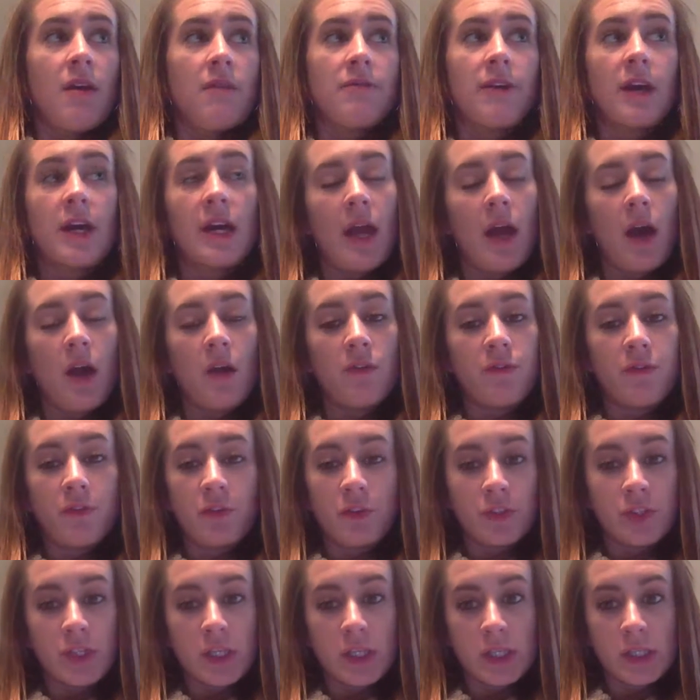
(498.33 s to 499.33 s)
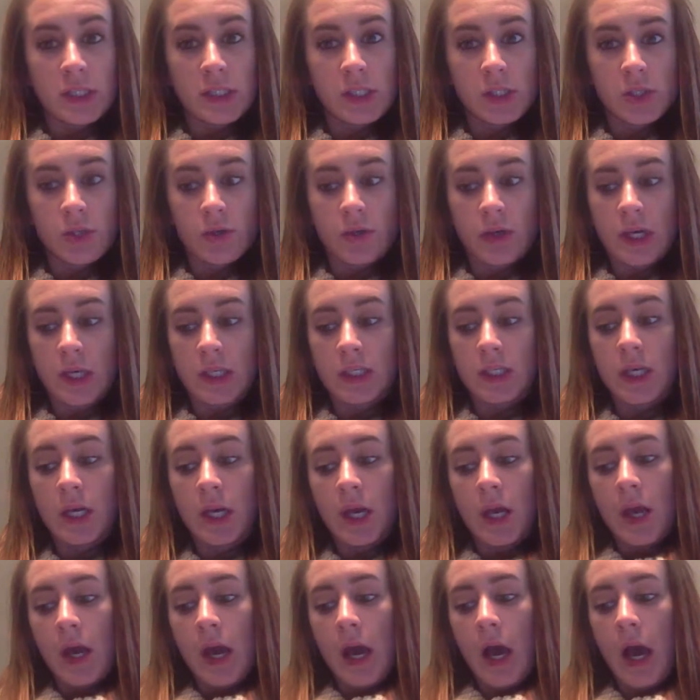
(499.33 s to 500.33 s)
very helpful to the student.
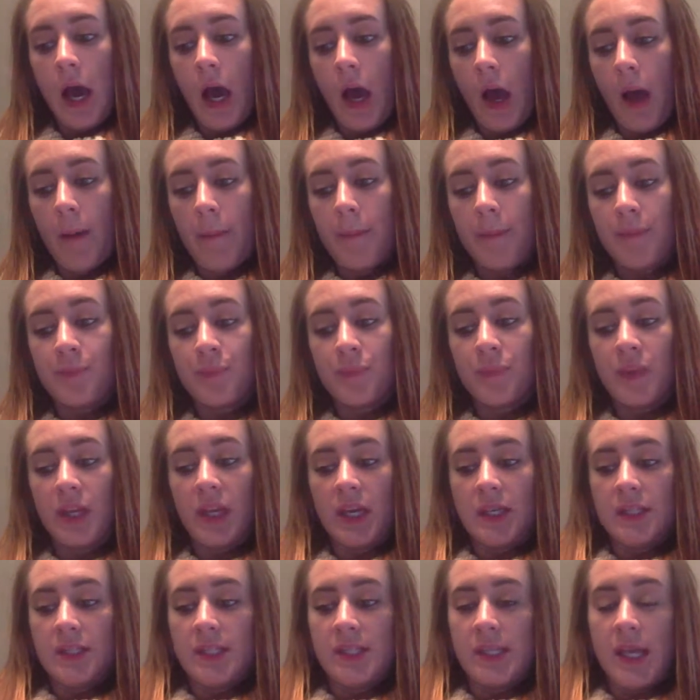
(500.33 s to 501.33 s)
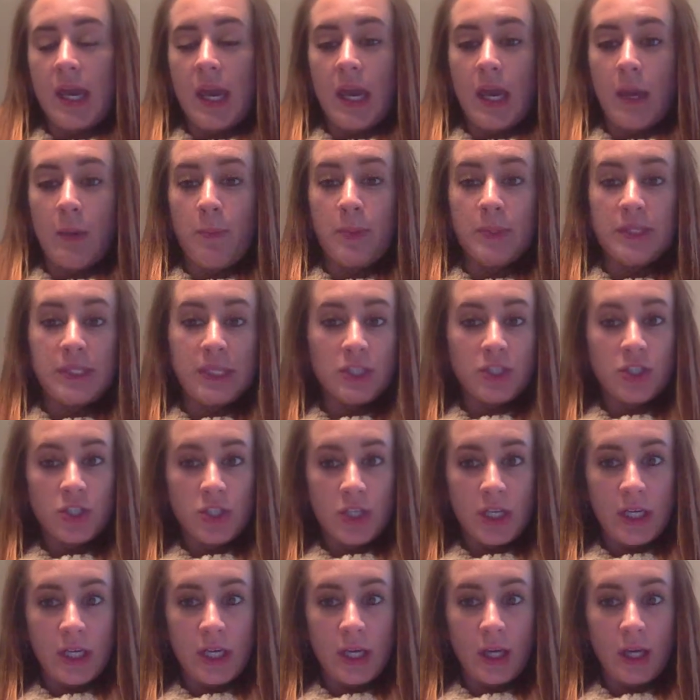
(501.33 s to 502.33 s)
Um, it's a
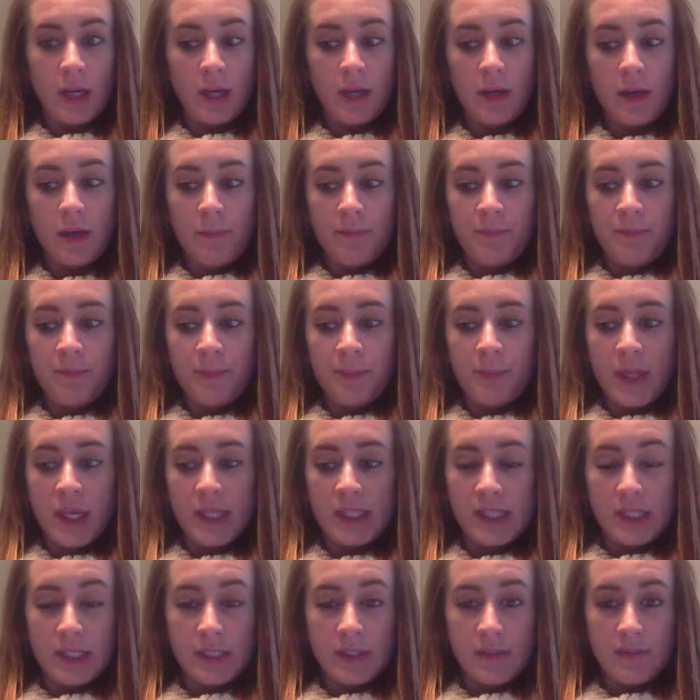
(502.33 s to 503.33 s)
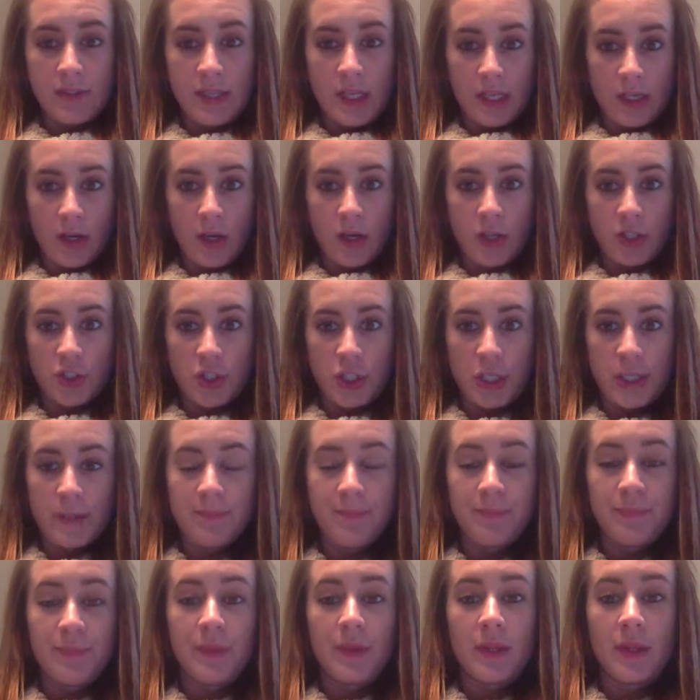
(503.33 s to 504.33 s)
positioning assistive
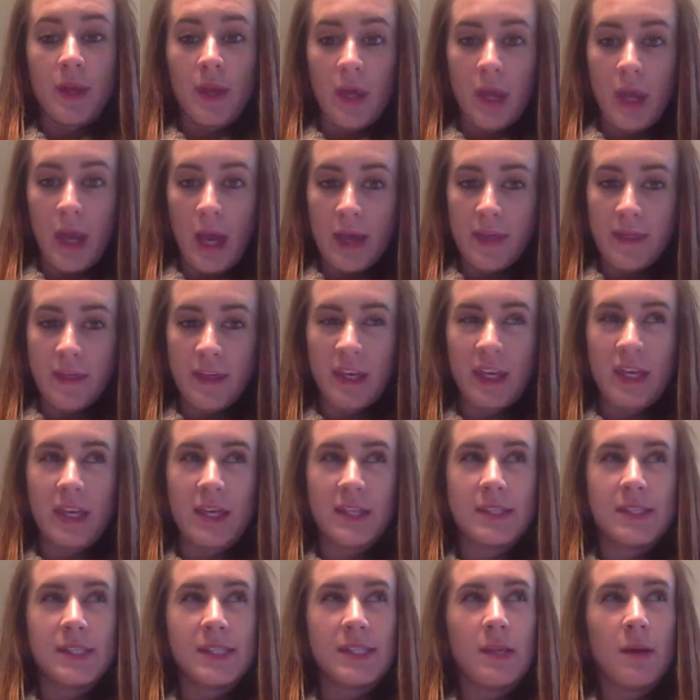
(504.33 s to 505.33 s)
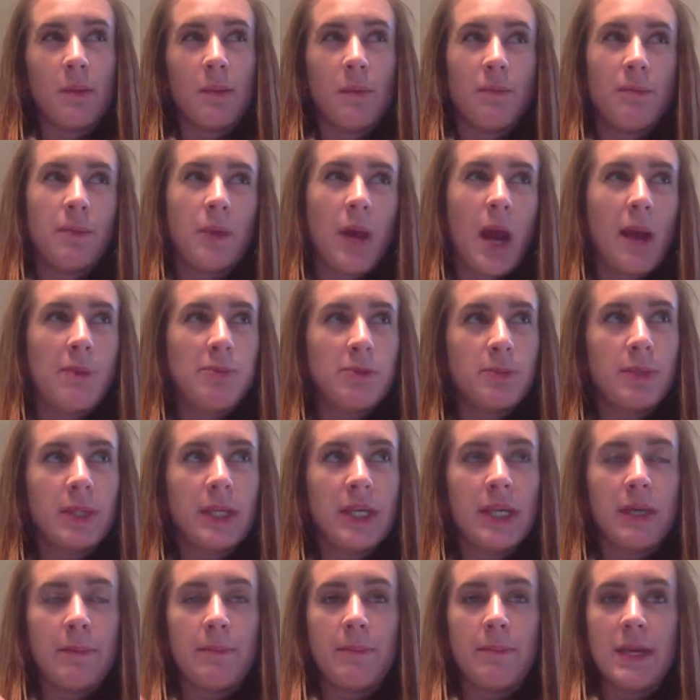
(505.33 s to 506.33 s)
technology. I think it's
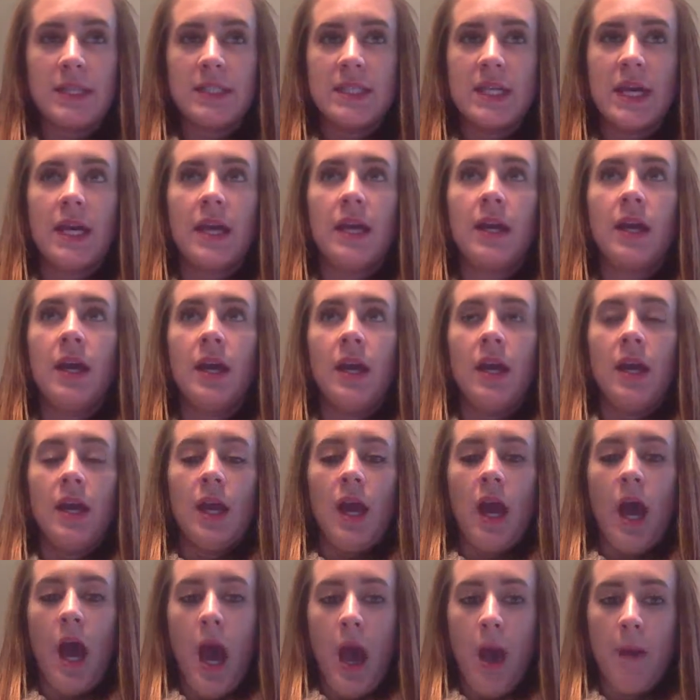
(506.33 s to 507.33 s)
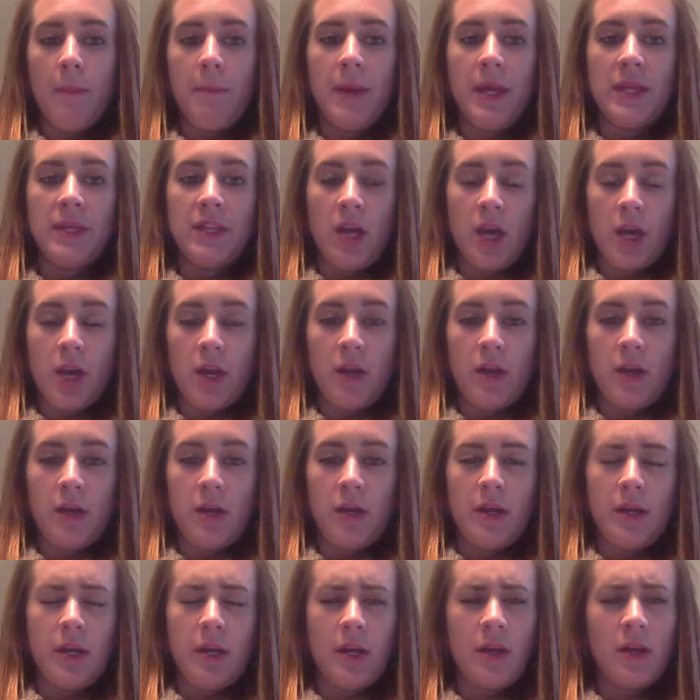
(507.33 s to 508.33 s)
probably mid-tech um, and there
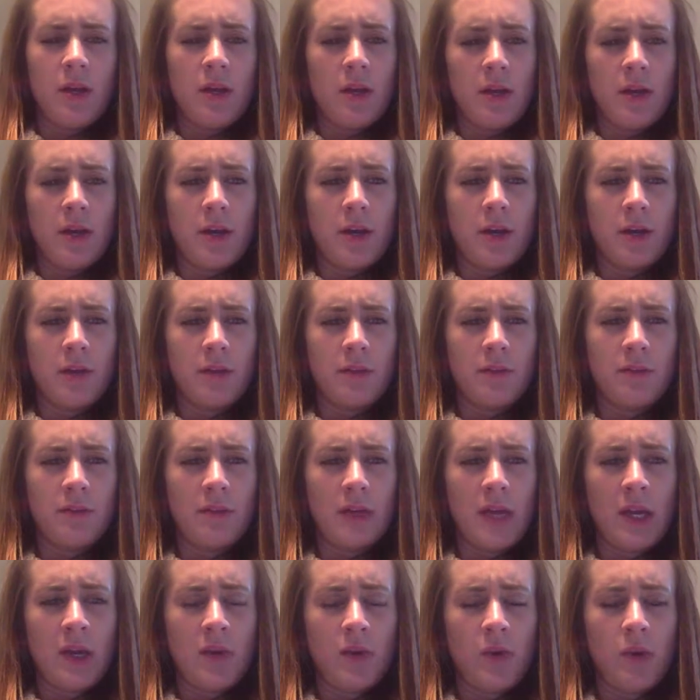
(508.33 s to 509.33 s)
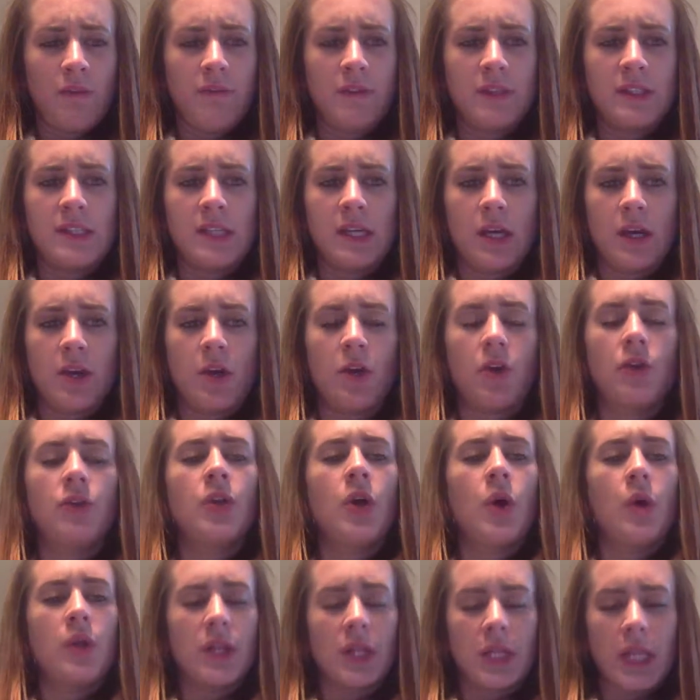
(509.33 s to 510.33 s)
are I don't know if it's the article.
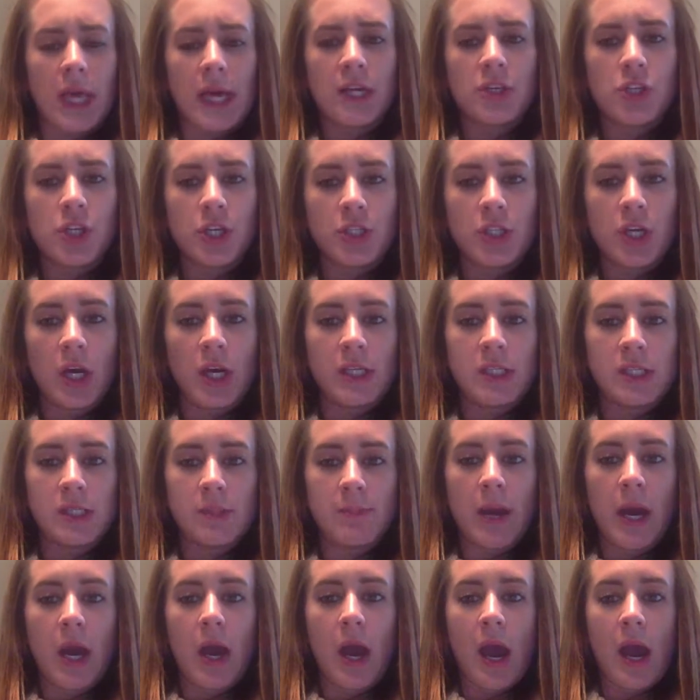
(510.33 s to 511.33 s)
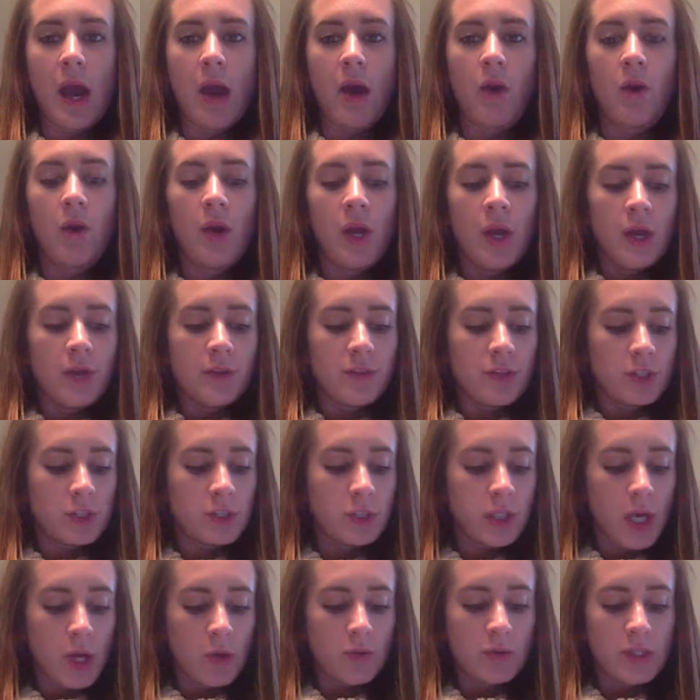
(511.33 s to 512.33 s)
No, in the lecture it talks about how
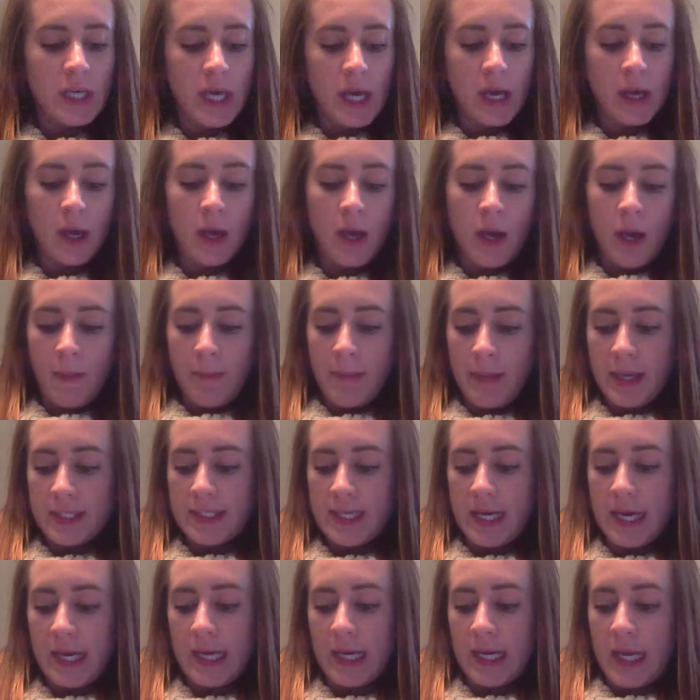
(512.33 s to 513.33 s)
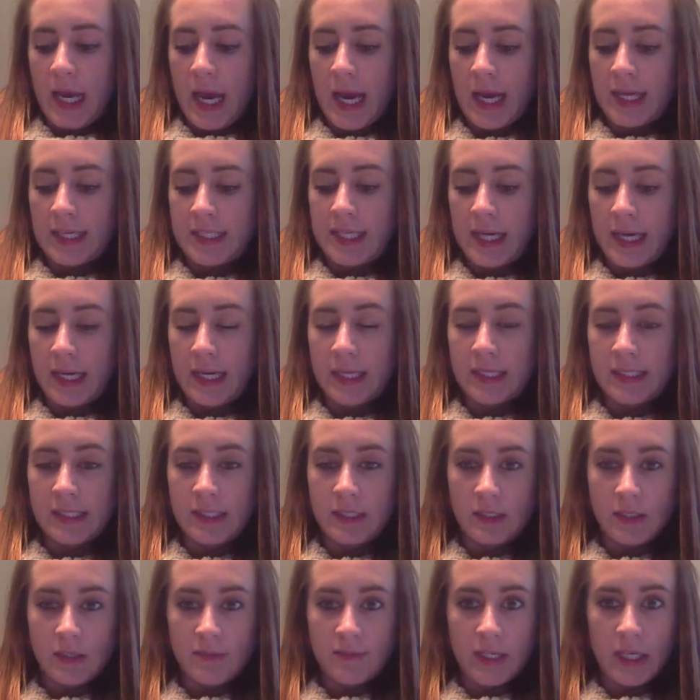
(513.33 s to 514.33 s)
there's low tech, mid tech, and high tech
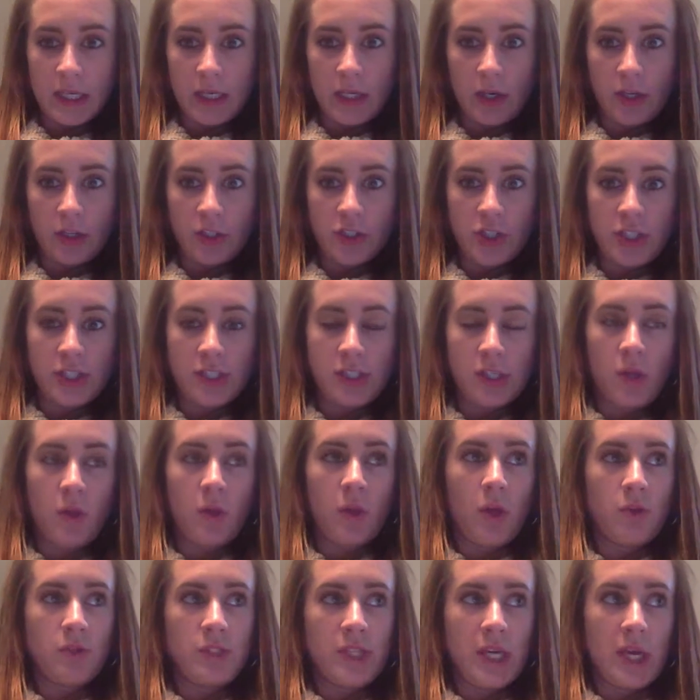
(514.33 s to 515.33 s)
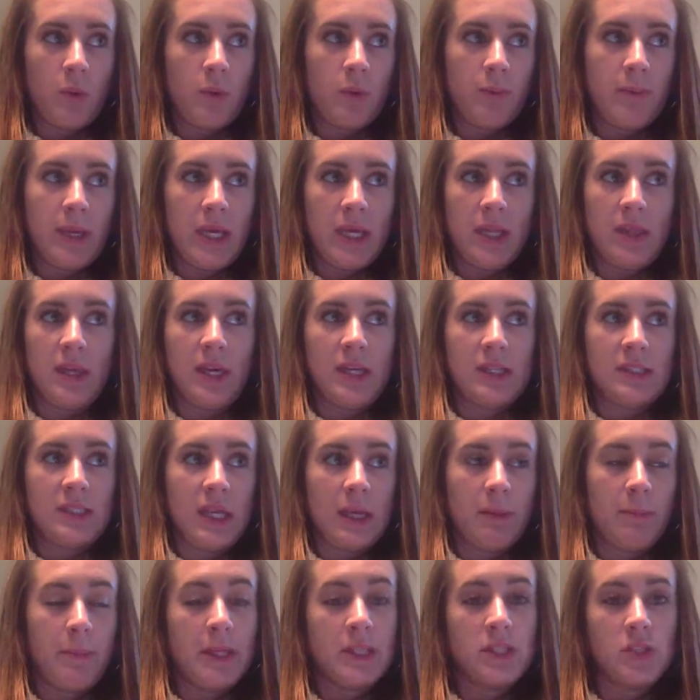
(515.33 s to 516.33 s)
assistive technologies. So low tech would be things
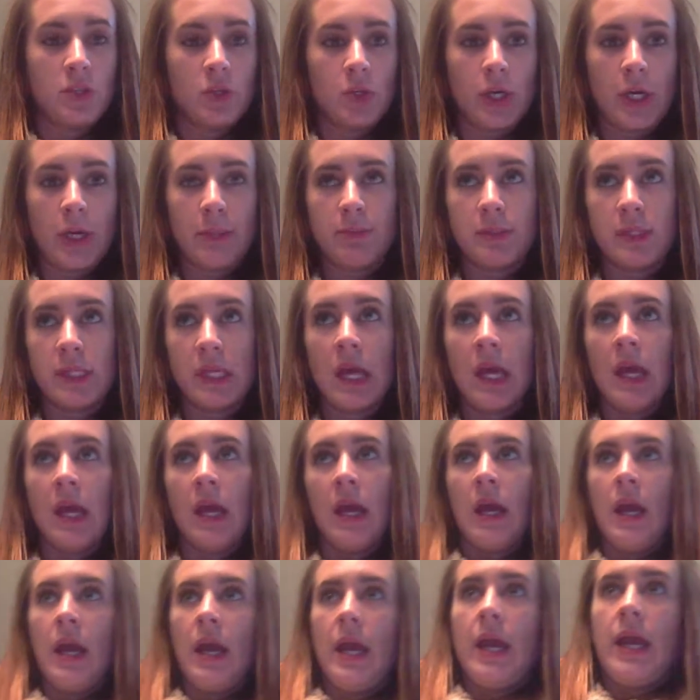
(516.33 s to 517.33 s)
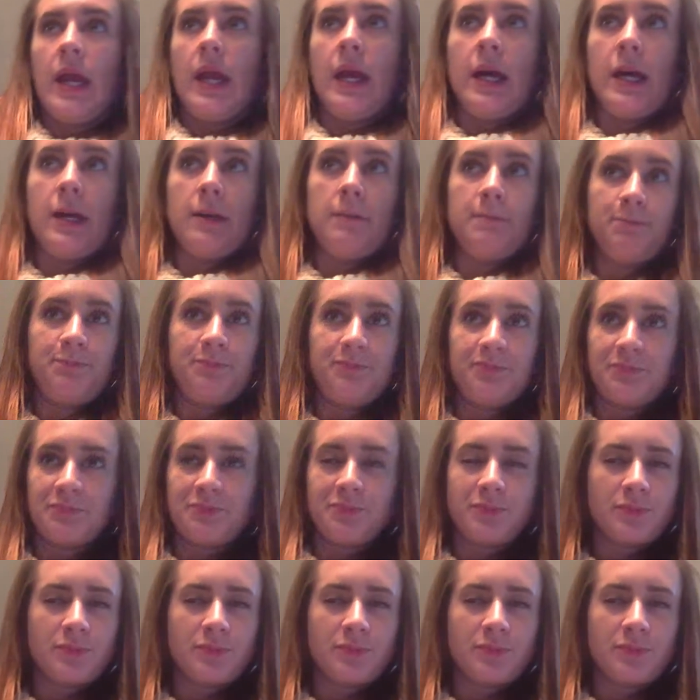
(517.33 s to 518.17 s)
like pencil grips and